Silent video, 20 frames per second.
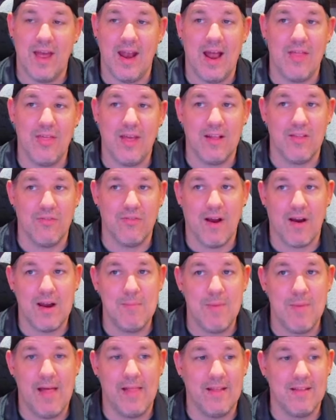and I think it's very
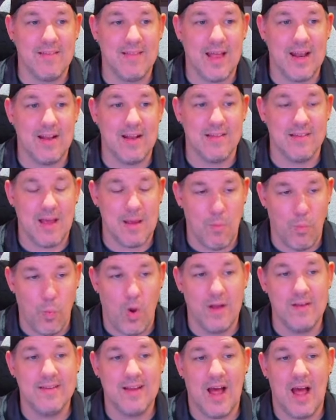balanced that it is a
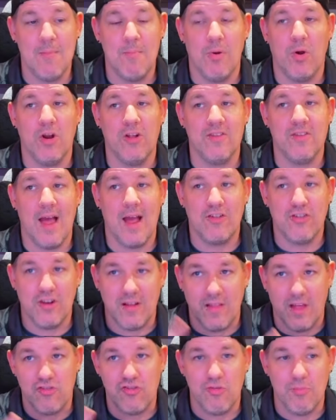one-time bonus action
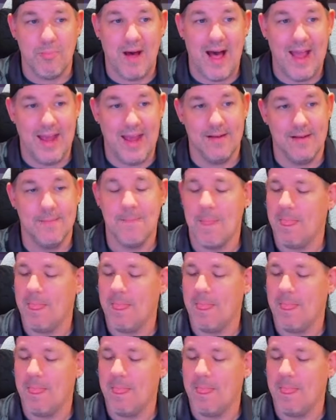unless you buy it.